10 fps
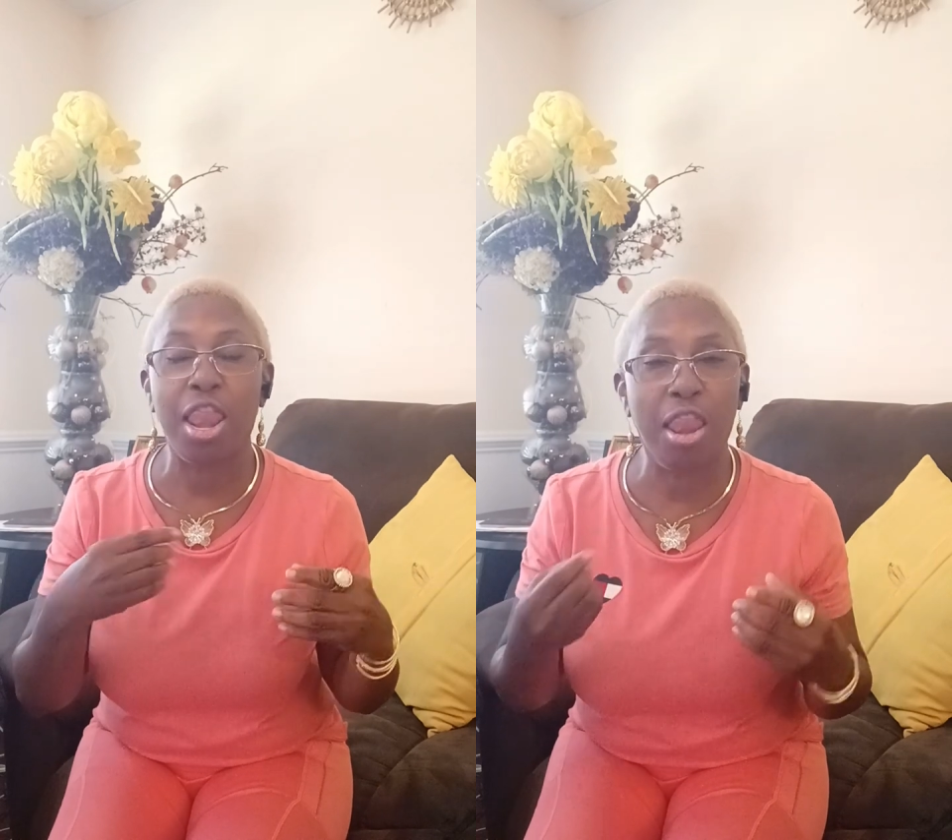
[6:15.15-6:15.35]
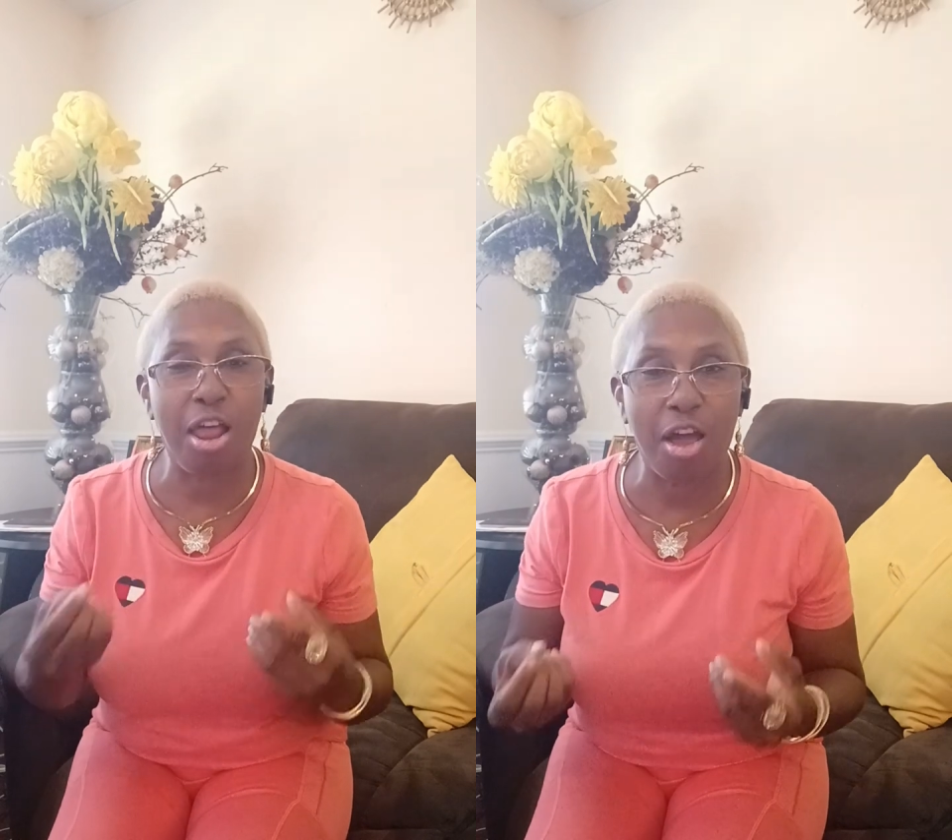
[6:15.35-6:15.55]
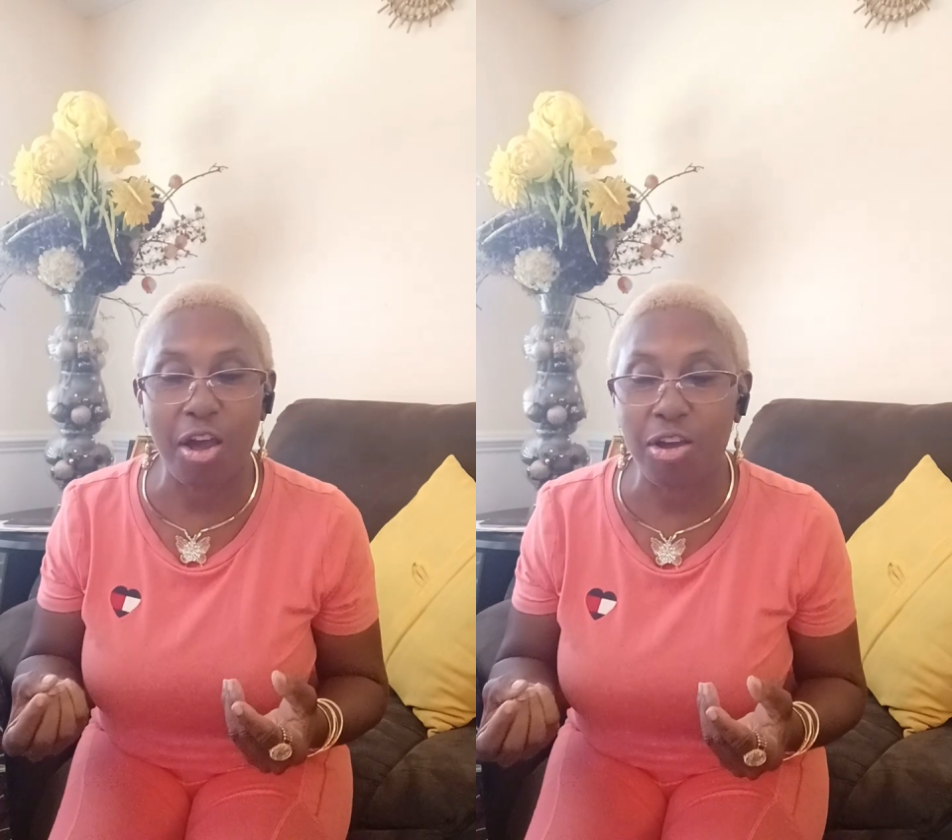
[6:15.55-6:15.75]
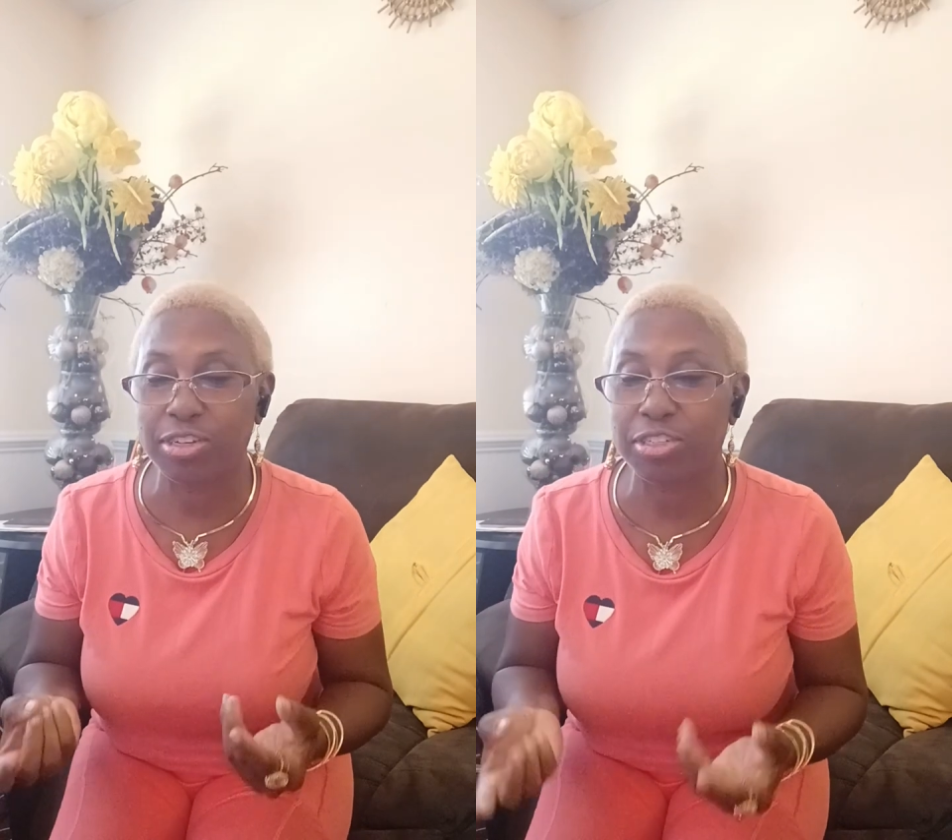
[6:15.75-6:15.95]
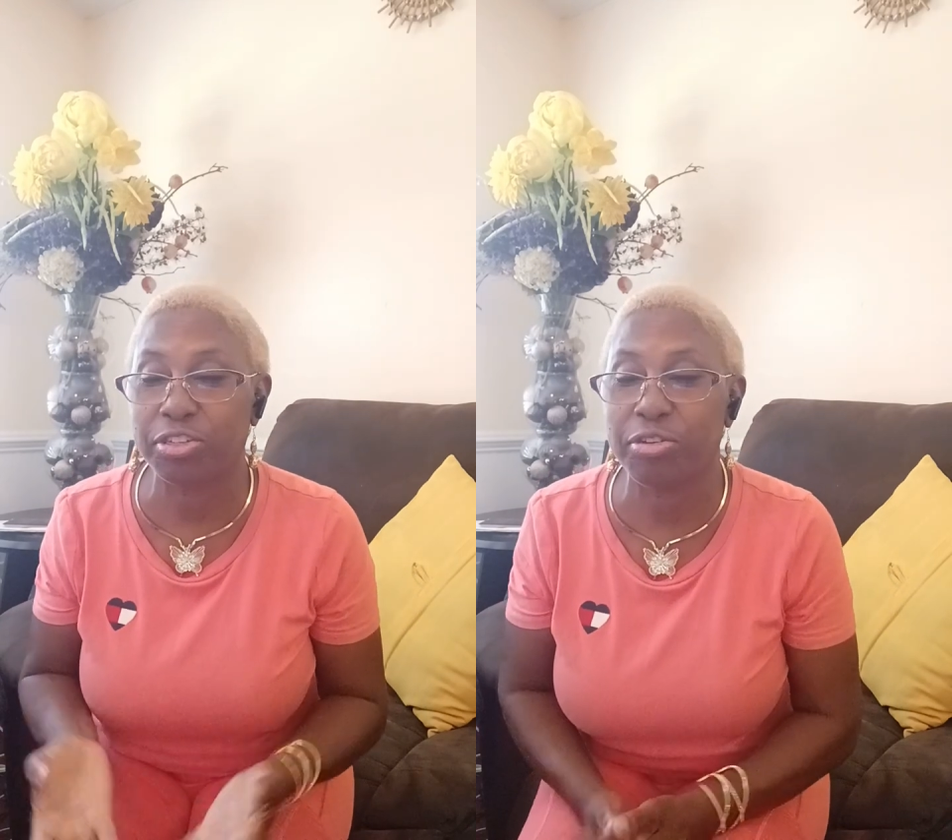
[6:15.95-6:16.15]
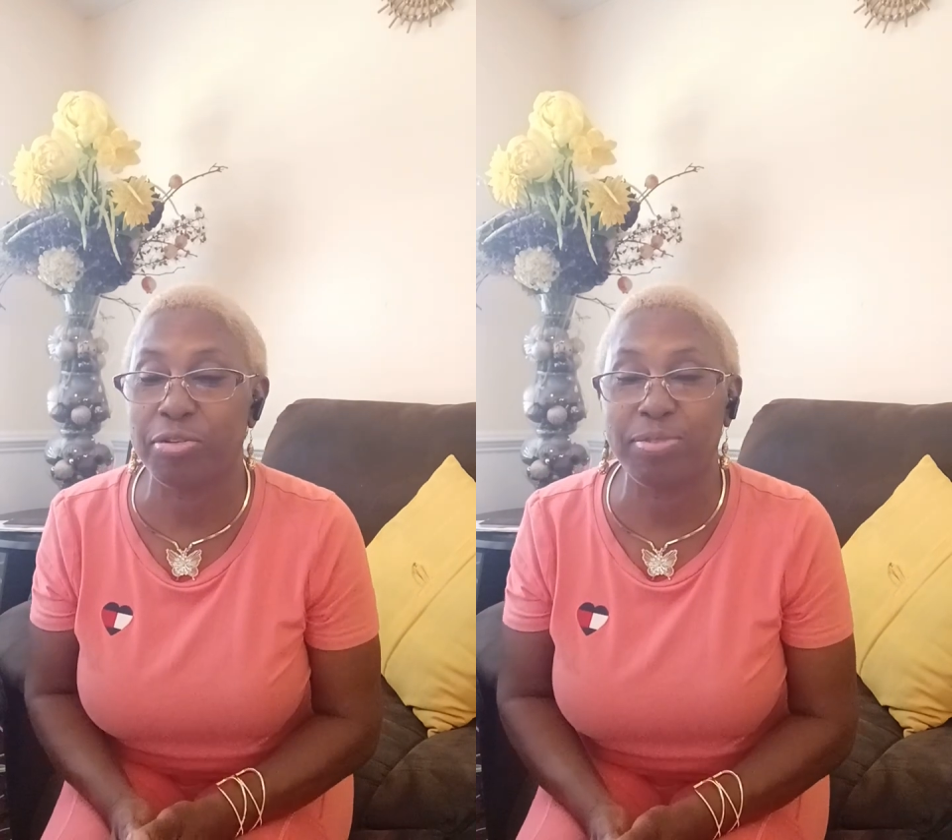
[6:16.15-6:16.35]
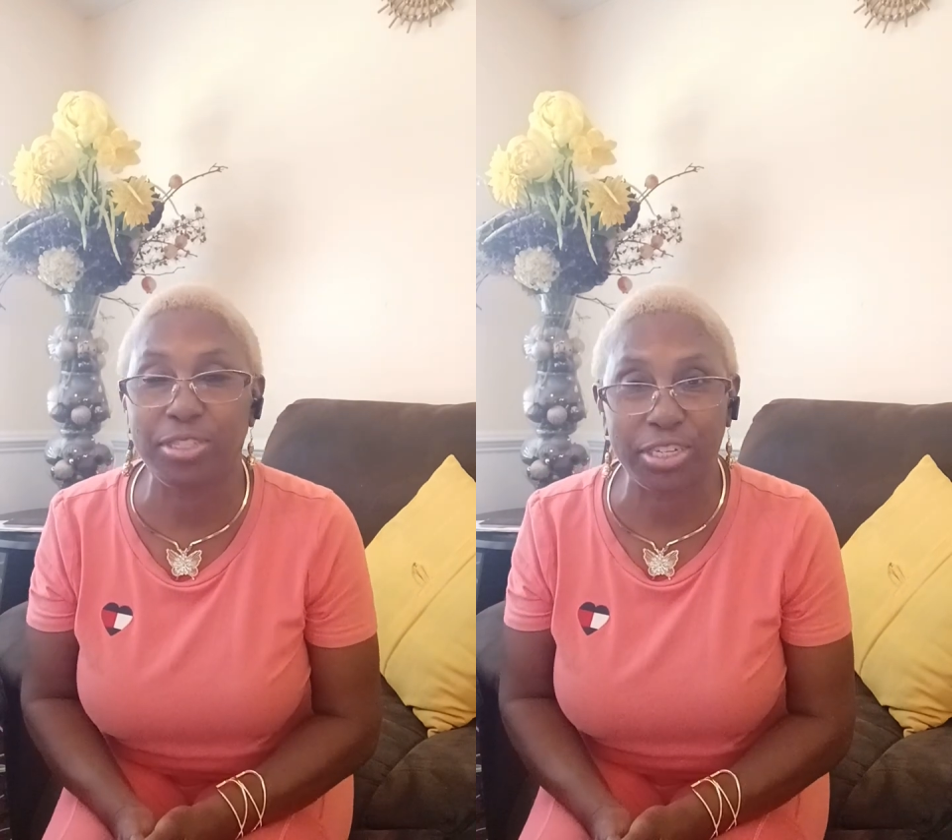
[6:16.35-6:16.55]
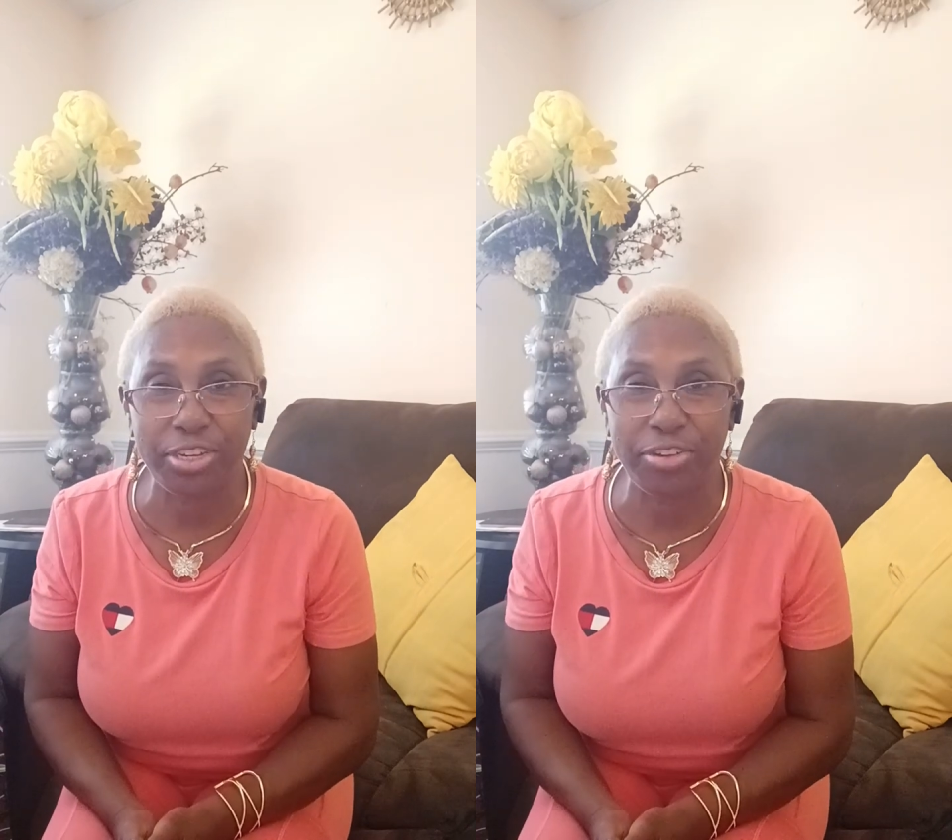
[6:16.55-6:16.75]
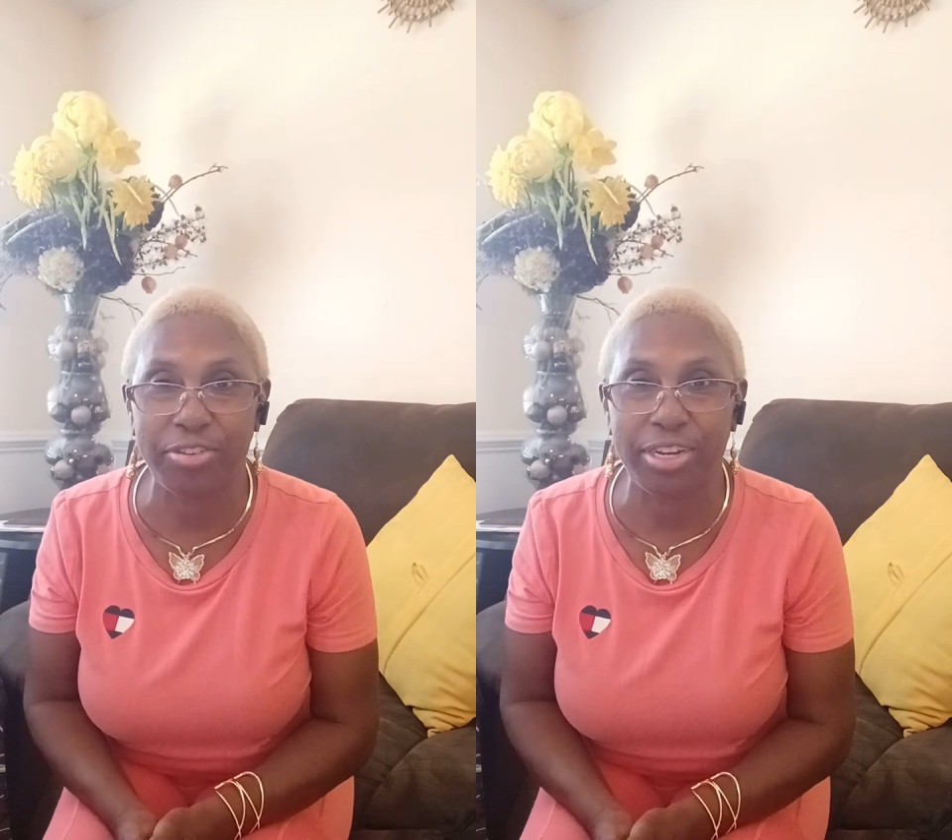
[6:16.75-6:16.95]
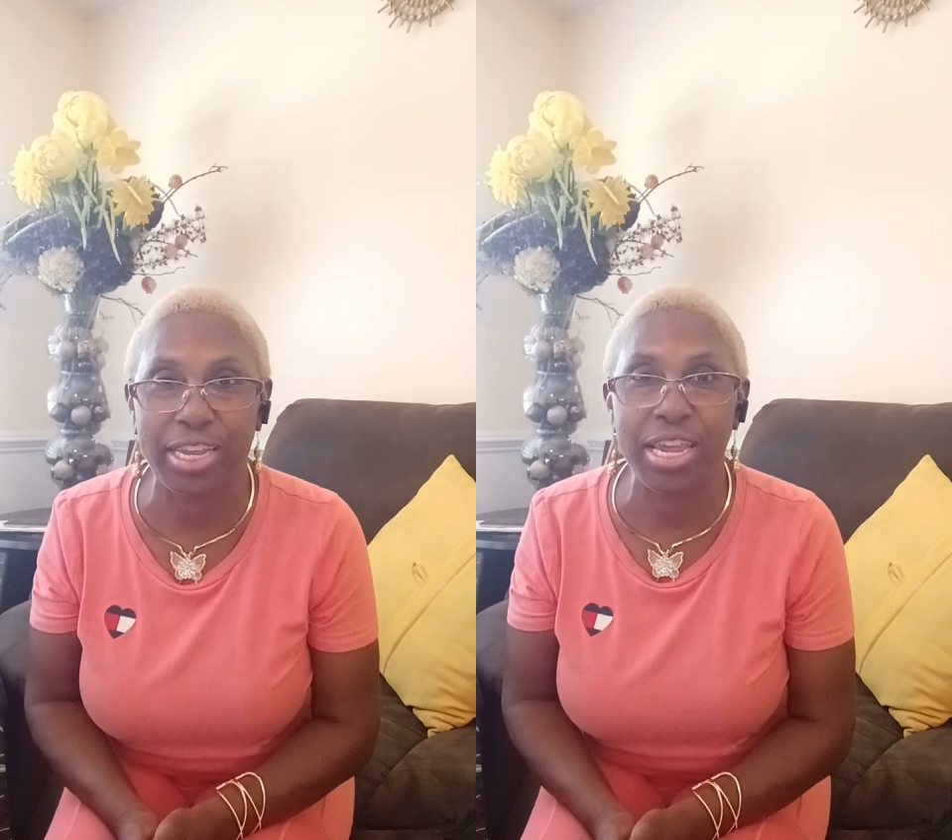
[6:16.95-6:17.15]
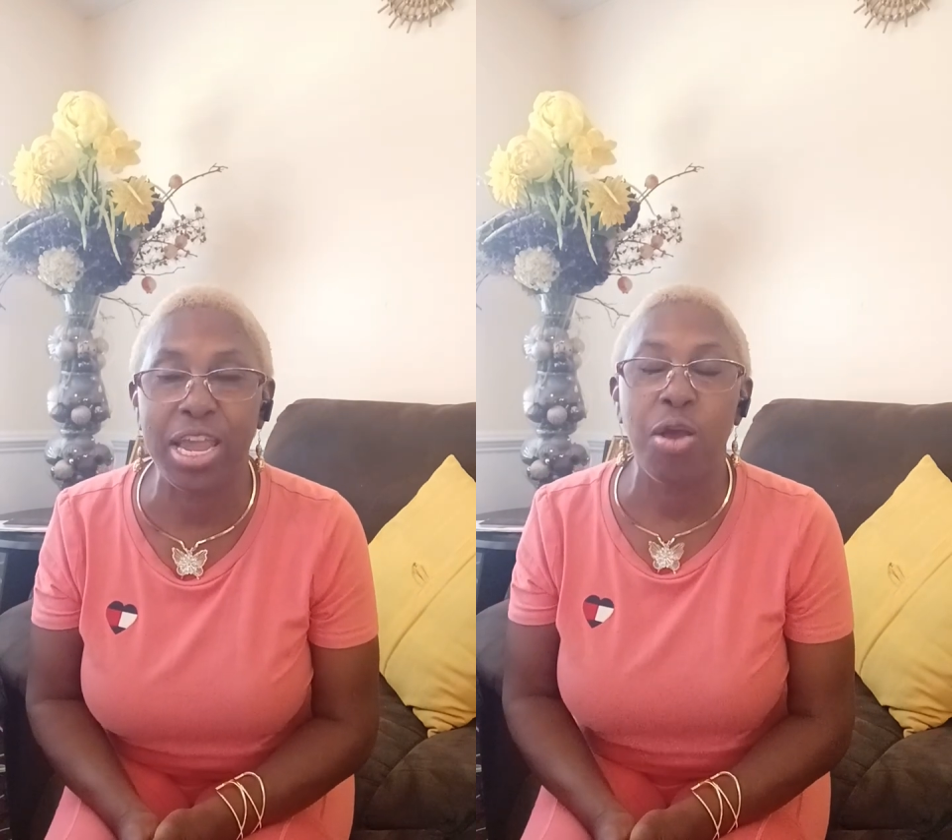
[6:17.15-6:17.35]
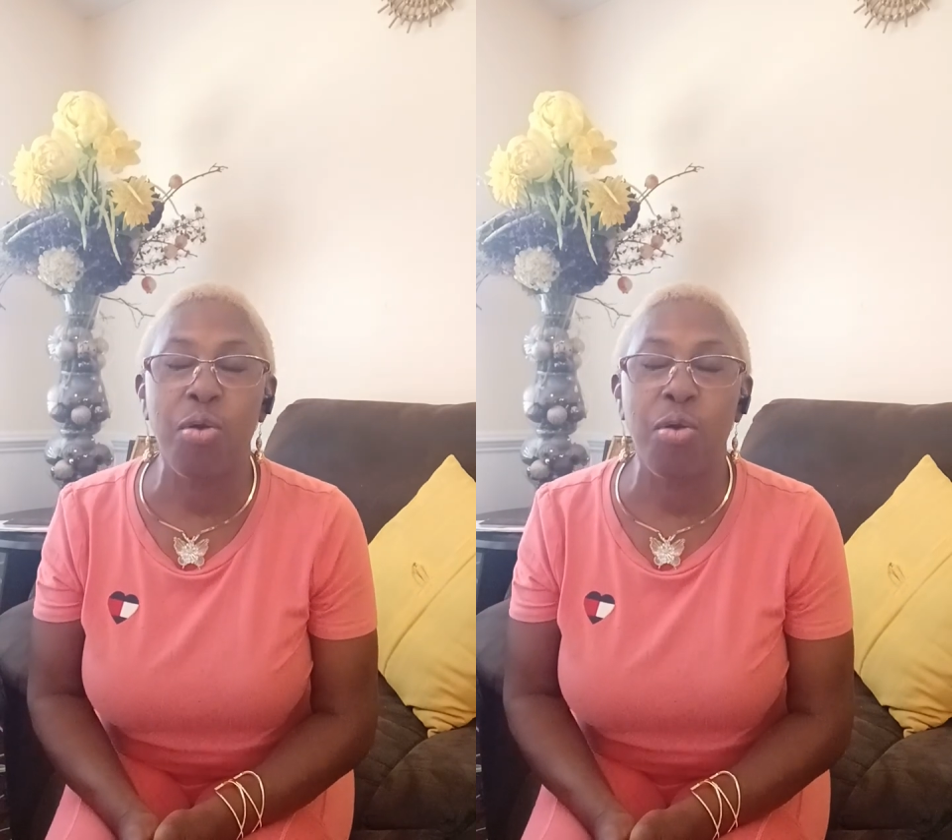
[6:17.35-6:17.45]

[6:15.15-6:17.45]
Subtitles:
long-term security.